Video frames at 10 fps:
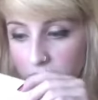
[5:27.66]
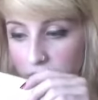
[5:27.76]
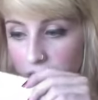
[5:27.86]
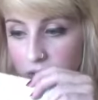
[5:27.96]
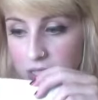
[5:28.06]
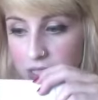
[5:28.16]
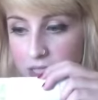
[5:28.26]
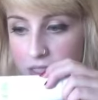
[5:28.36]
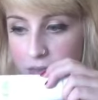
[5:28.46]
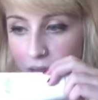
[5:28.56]
use this
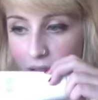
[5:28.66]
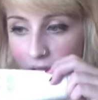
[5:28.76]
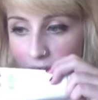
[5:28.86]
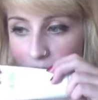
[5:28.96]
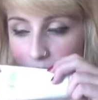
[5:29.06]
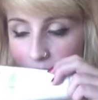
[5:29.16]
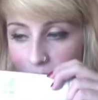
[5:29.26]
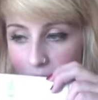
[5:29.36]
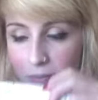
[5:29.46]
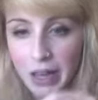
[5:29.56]
as my
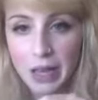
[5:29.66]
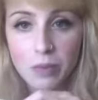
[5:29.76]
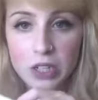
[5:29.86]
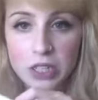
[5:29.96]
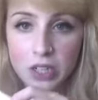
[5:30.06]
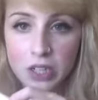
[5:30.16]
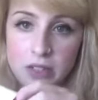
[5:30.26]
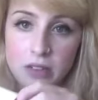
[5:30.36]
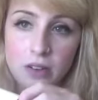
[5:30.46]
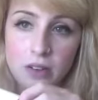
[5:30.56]
main
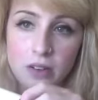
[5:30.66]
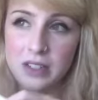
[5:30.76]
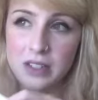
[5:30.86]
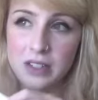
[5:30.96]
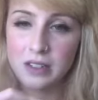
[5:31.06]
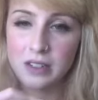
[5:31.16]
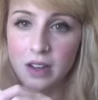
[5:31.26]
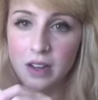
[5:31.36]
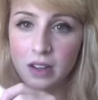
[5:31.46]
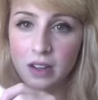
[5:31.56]
moisturizer, though. It
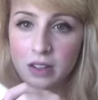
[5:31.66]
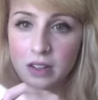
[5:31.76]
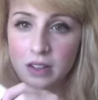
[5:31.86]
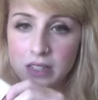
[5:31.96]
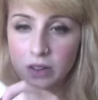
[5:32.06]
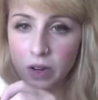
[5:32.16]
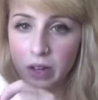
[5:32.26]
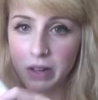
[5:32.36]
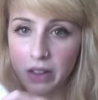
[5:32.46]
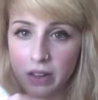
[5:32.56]
doesn't
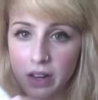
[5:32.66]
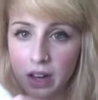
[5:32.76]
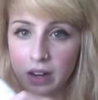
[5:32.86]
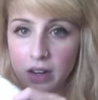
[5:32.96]
quite make the cut.